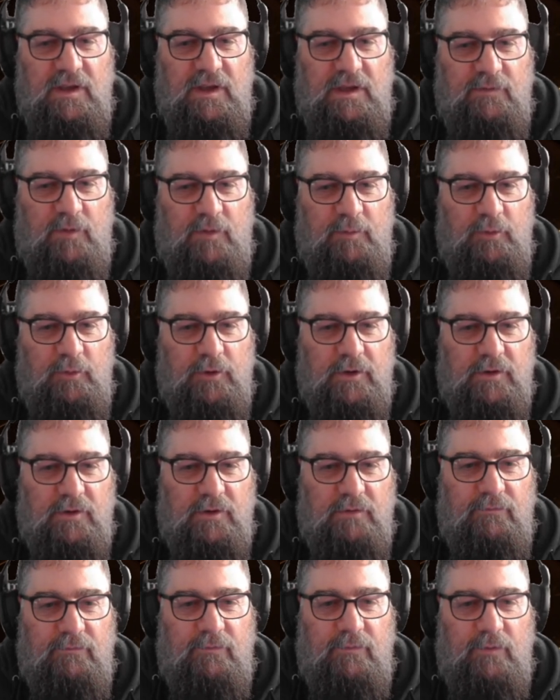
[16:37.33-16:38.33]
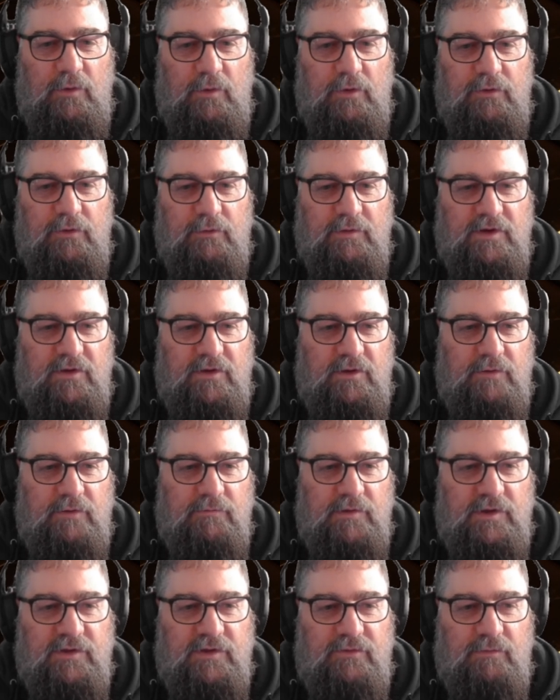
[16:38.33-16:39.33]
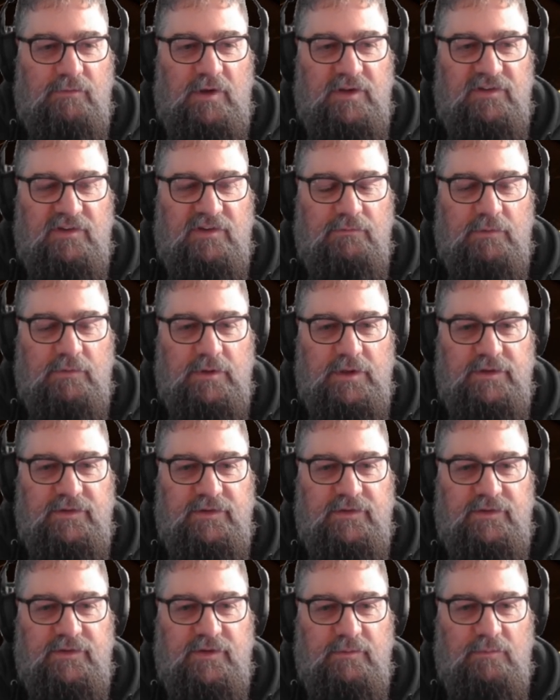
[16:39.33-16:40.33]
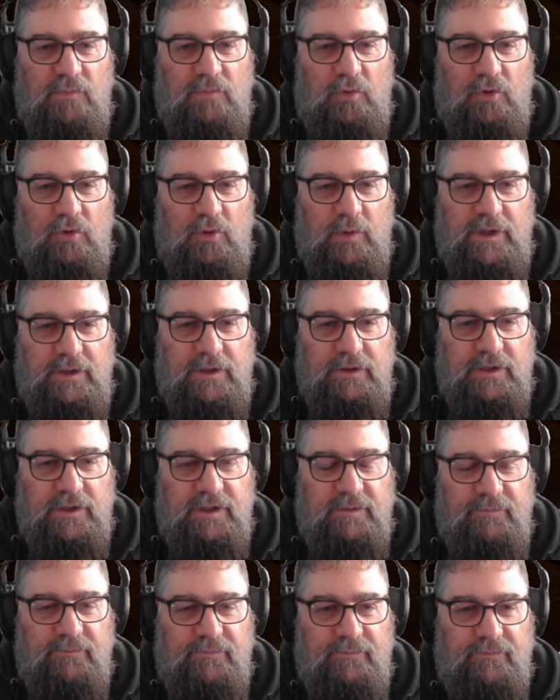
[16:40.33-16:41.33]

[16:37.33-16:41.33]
If I put it further into the release range, it releases them more quickly.